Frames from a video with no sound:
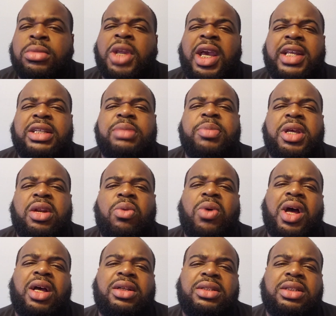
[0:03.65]
And it's been a
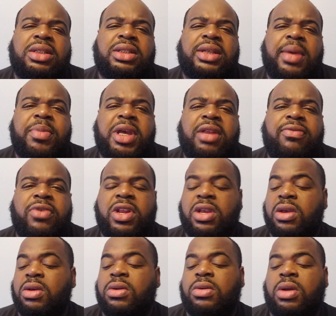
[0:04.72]
while since I made a
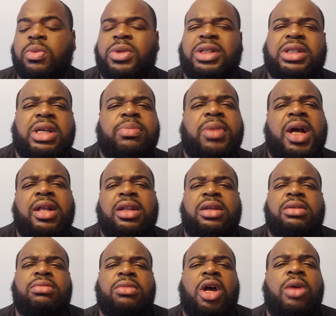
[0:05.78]
video. I want to say
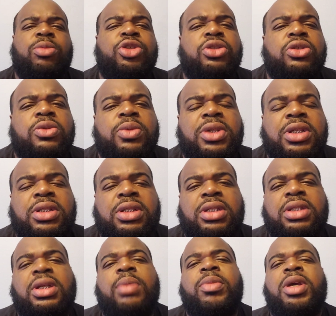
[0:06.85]
probably almost 2 weeks
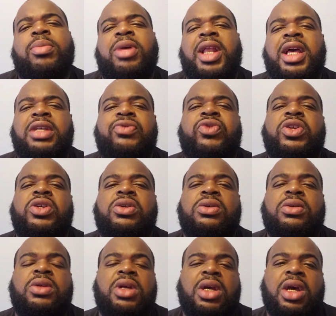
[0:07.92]
since I made my last video.